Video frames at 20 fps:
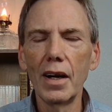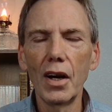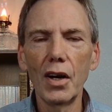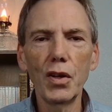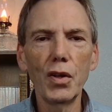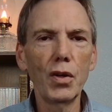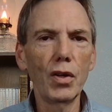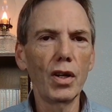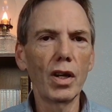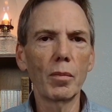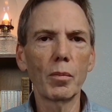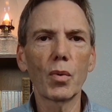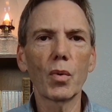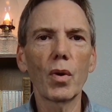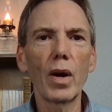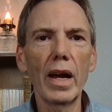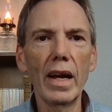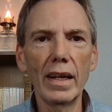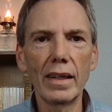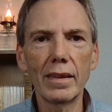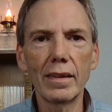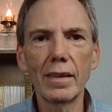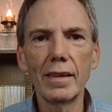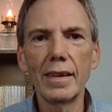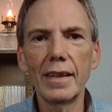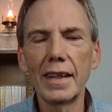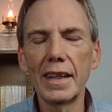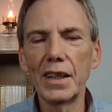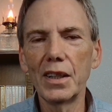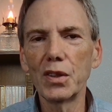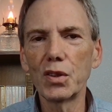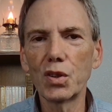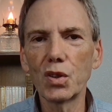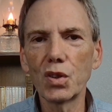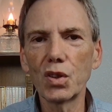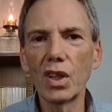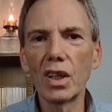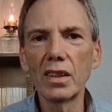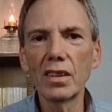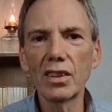Number eight,
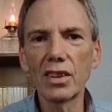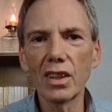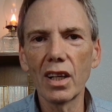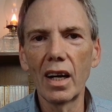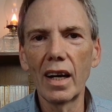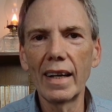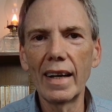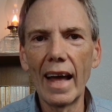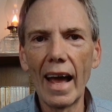sunshine